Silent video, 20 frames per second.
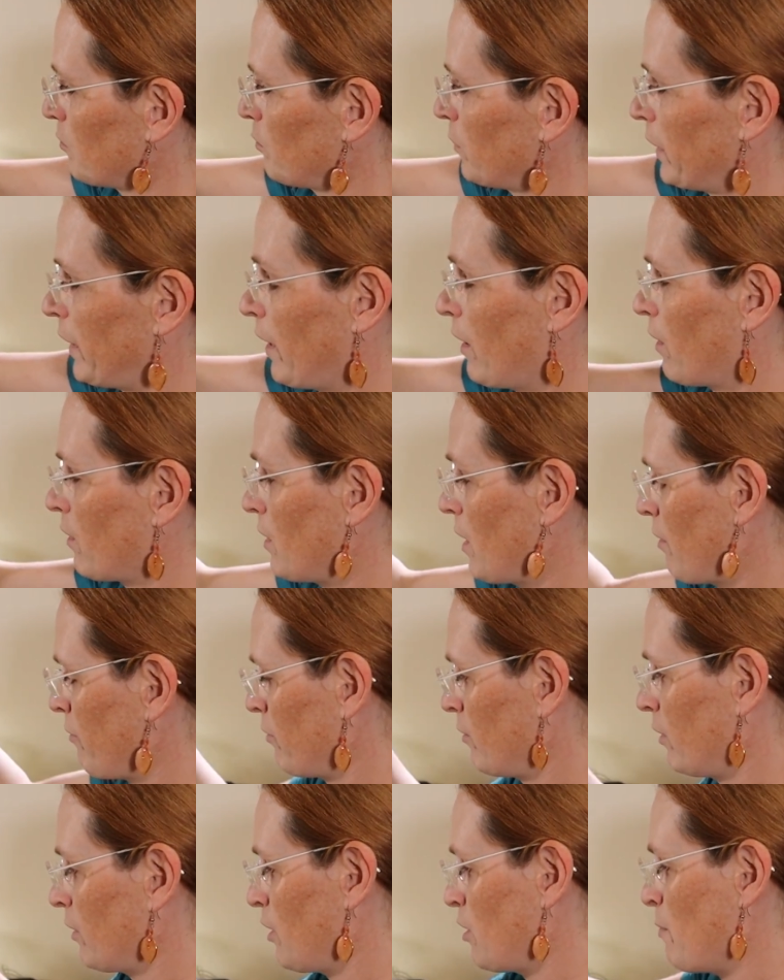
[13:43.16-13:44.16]
But they are
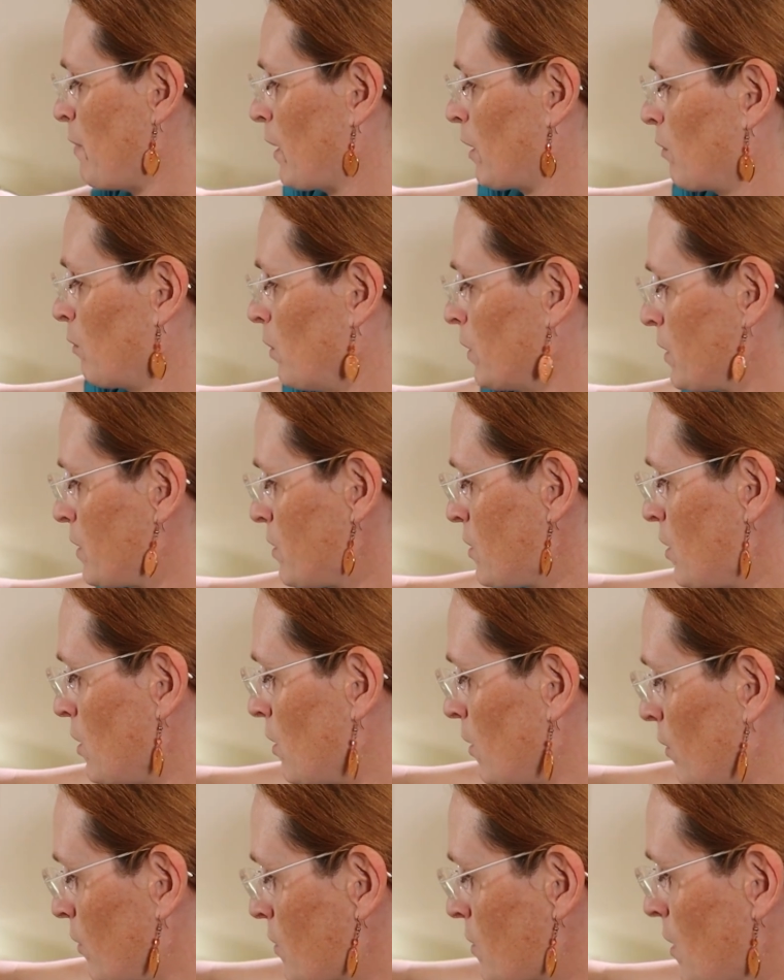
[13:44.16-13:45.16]
definitely the better ones to
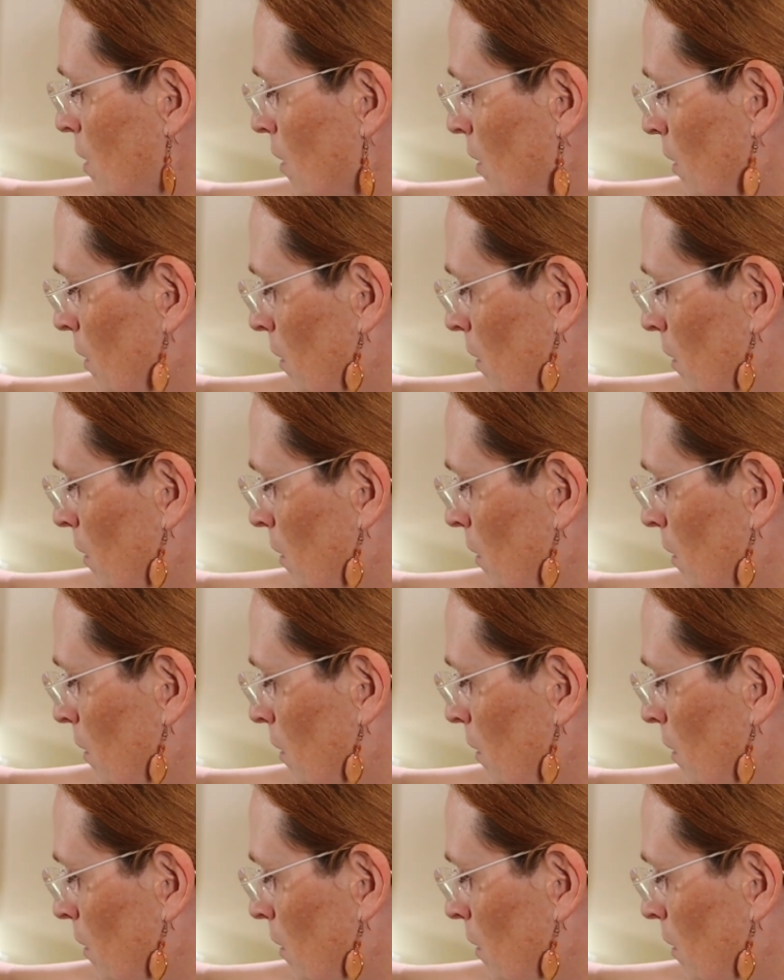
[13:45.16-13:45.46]
use.